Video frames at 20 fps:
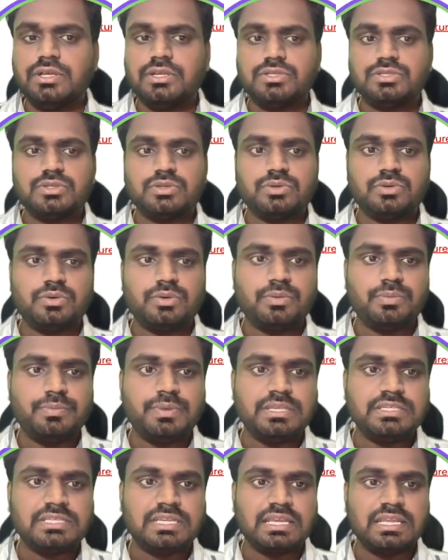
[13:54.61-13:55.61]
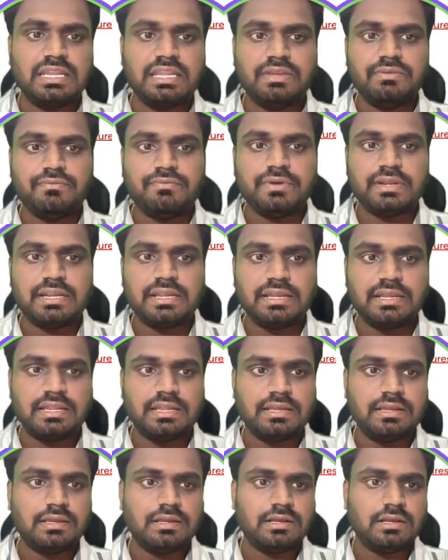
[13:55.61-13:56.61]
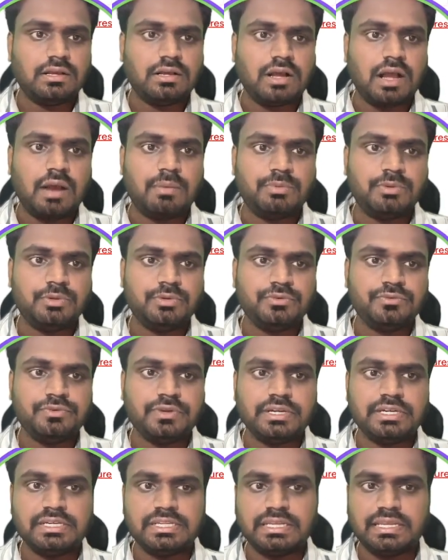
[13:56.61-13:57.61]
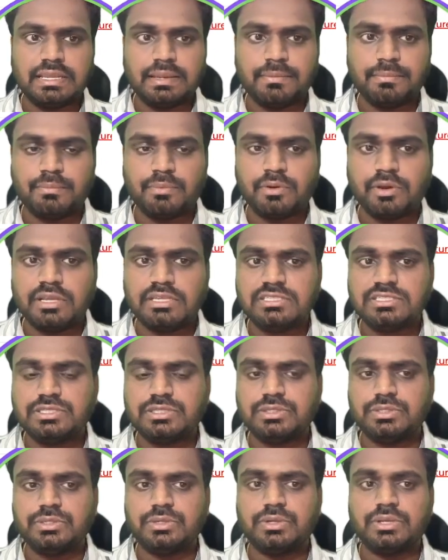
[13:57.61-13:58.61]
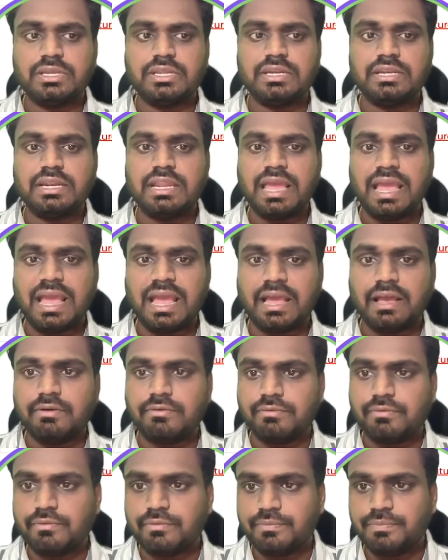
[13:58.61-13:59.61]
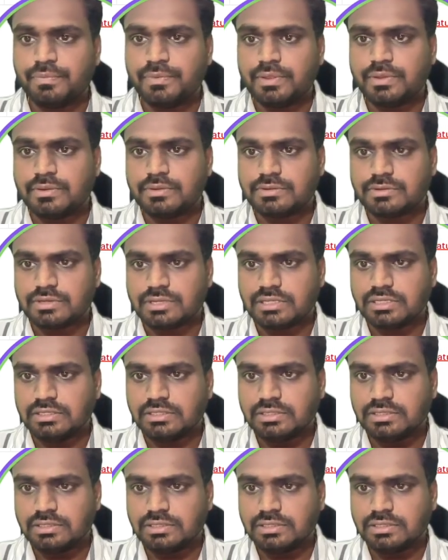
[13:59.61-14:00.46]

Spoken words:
So basically, for a up to 20 employees, you can have, sorry,